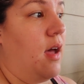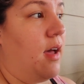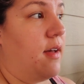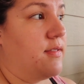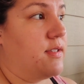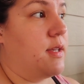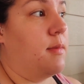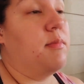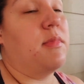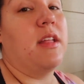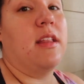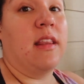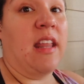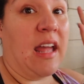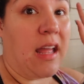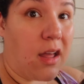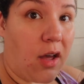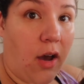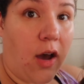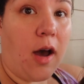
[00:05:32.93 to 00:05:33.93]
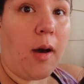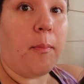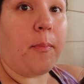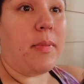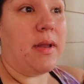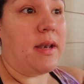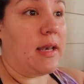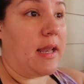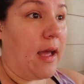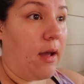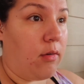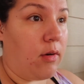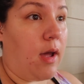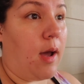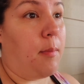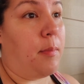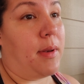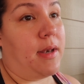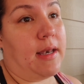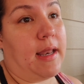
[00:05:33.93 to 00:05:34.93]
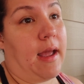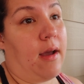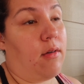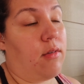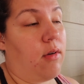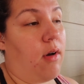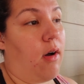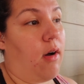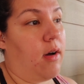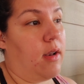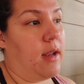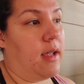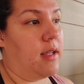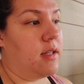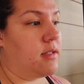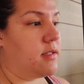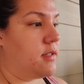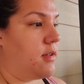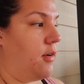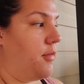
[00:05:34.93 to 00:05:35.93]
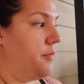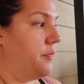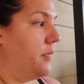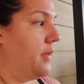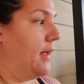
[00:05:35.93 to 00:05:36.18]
of something like up and down up and down on it so